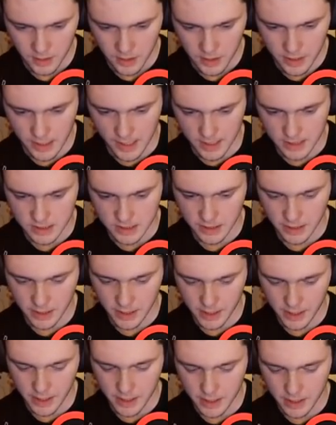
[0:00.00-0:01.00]
He actually
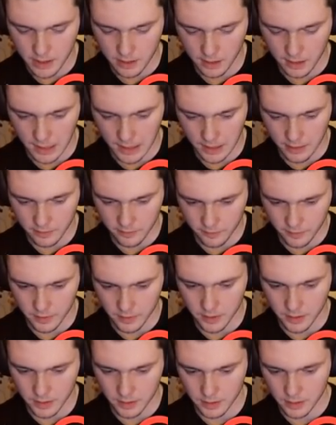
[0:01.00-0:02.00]
had a lot
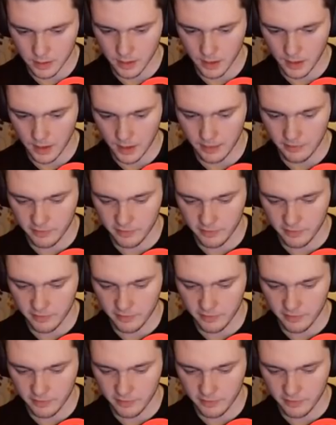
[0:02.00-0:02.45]
of